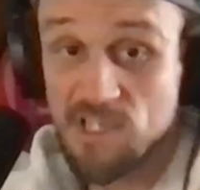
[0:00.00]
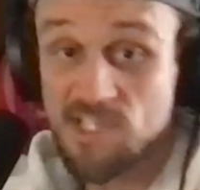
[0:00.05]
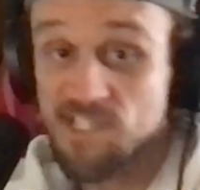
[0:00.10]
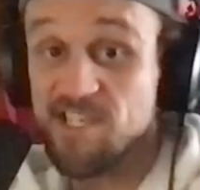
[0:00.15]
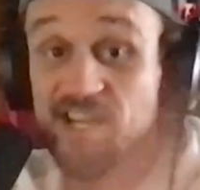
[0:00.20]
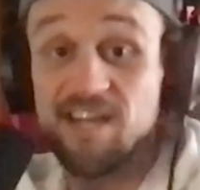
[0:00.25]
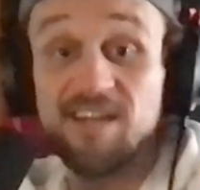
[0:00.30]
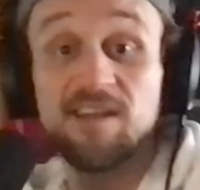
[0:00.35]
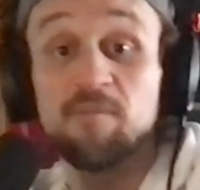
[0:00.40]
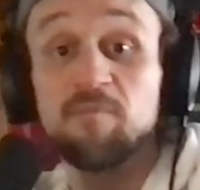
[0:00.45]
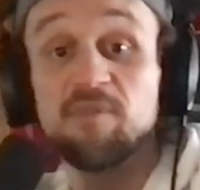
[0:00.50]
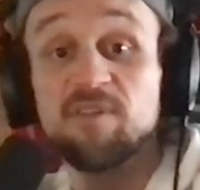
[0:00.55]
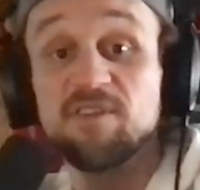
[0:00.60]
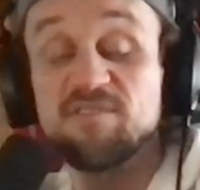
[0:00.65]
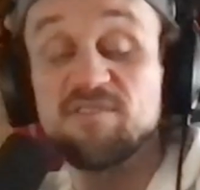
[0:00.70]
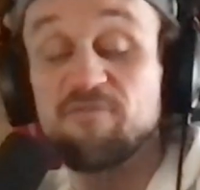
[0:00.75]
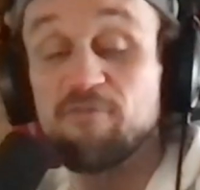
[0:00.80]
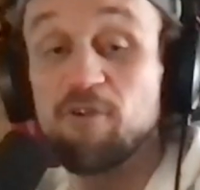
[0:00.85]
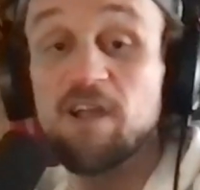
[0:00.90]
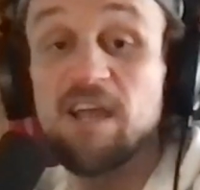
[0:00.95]
send them
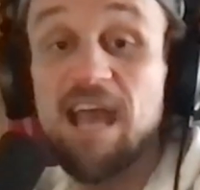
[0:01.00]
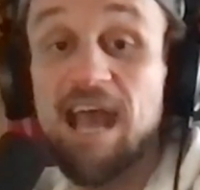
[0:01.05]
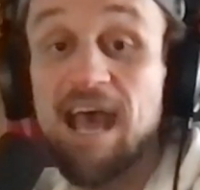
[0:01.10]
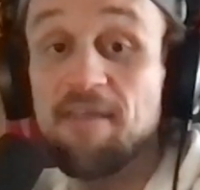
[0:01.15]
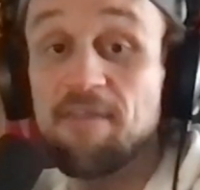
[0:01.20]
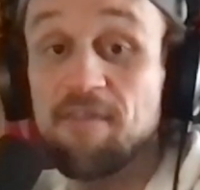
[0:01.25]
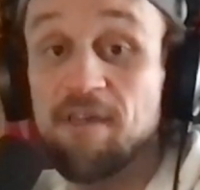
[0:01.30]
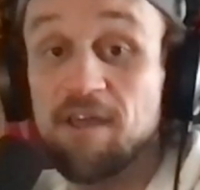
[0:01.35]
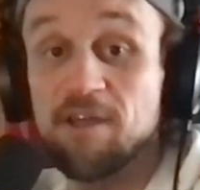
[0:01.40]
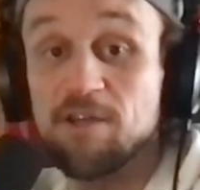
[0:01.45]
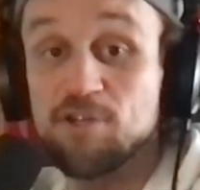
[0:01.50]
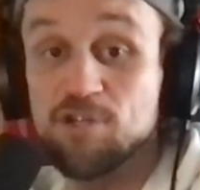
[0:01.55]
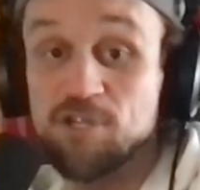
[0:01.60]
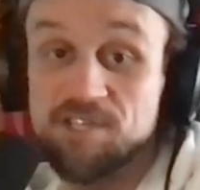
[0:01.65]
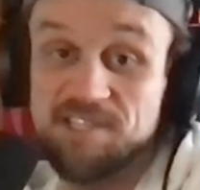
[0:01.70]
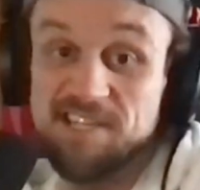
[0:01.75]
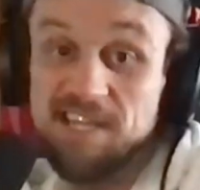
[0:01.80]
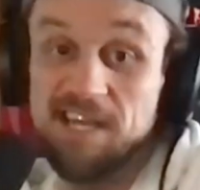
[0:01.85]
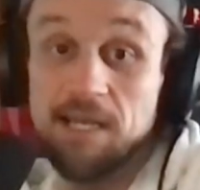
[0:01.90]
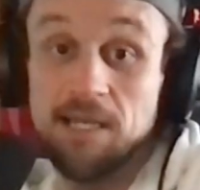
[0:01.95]
this free ad that you
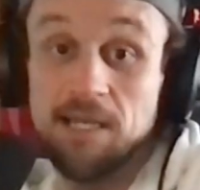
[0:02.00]
just did.